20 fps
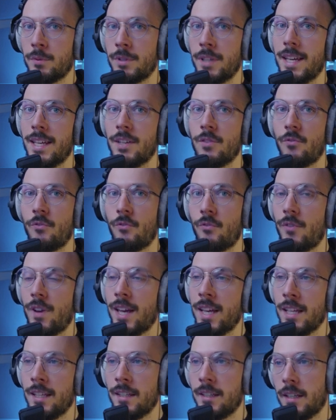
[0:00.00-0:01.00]
a
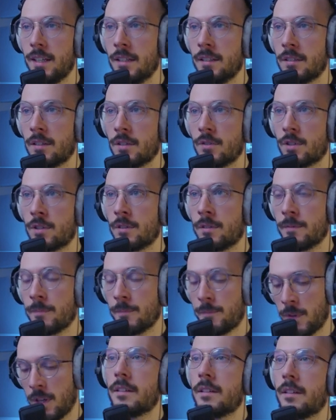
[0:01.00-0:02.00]
fake integer.
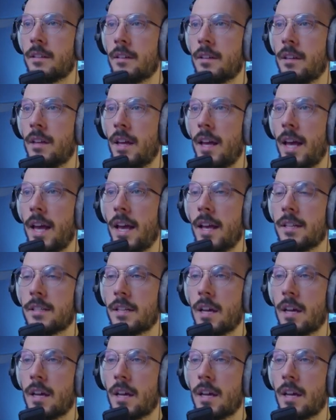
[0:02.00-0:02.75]
As